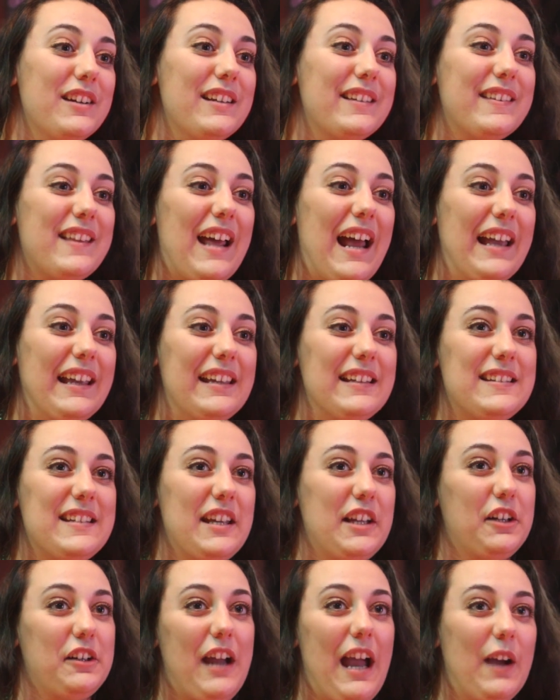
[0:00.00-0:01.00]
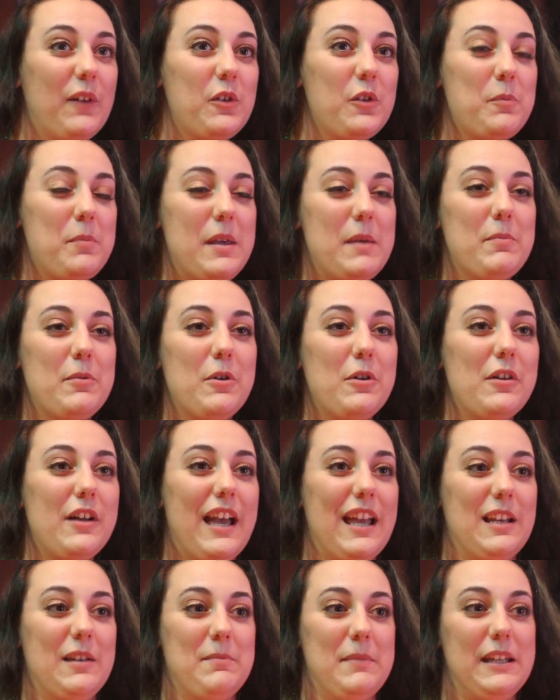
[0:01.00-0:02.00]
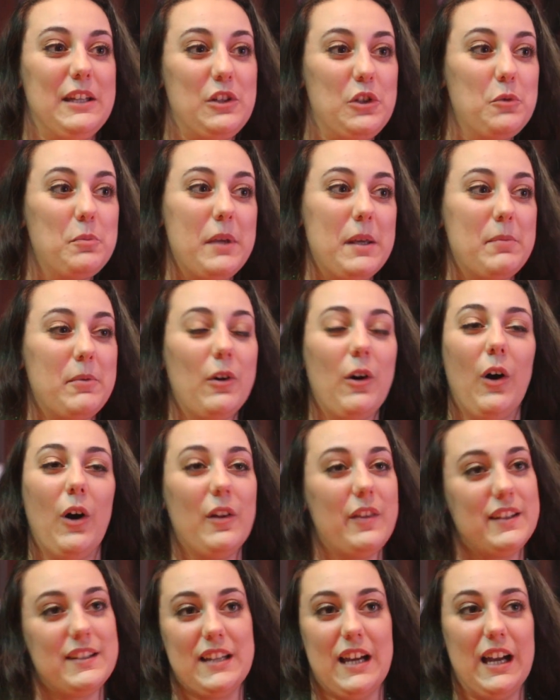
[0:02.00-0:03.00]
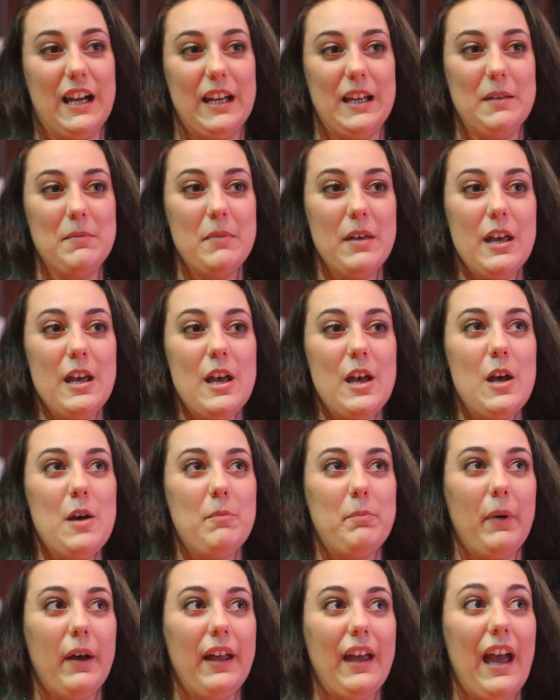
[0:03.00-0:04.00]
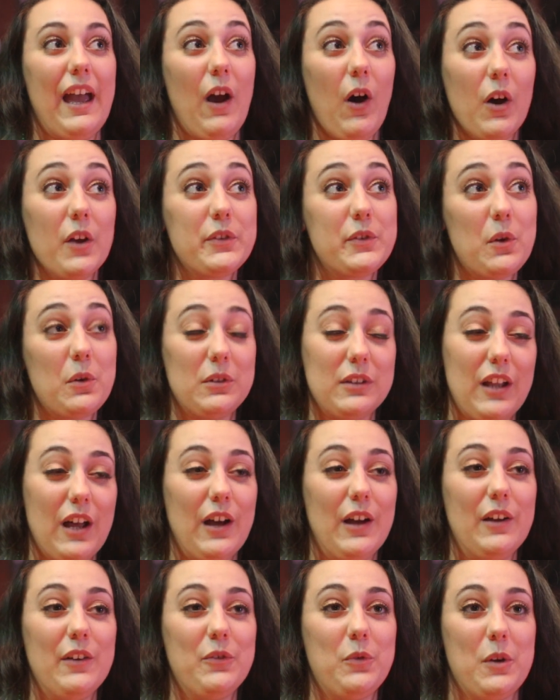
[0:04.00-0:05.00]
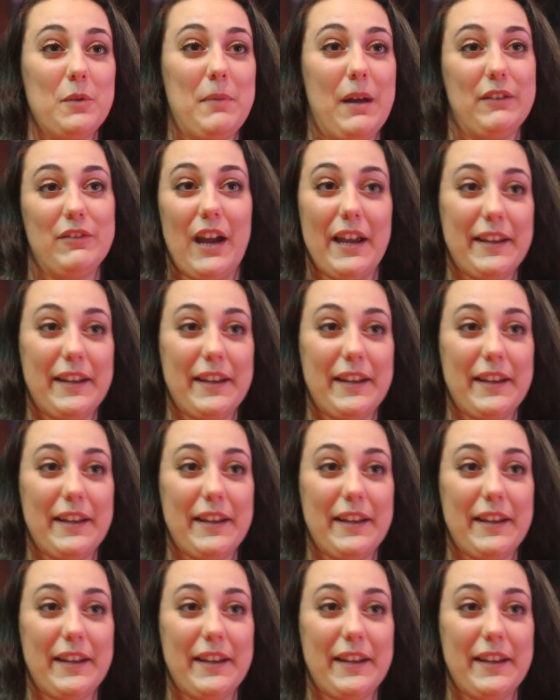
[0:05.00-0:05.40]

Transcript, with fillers: is that I get to interact with people and meet new people all the time. But I also love when my